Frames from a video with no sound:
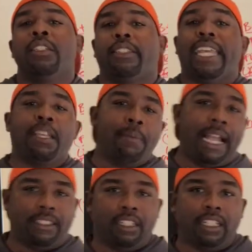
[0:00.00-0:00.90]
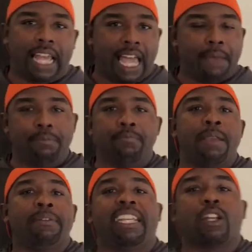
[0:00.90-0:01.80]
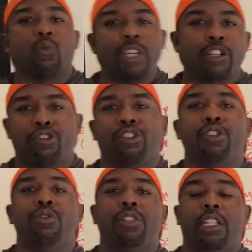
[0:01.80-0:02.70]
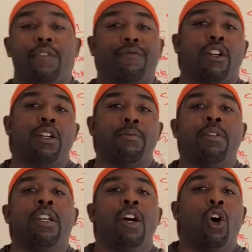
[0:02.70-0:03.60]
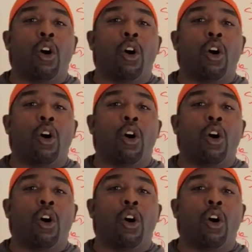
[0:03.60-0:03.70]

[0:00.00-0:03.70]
take it back to the lab, maybe take a week or two to confirm,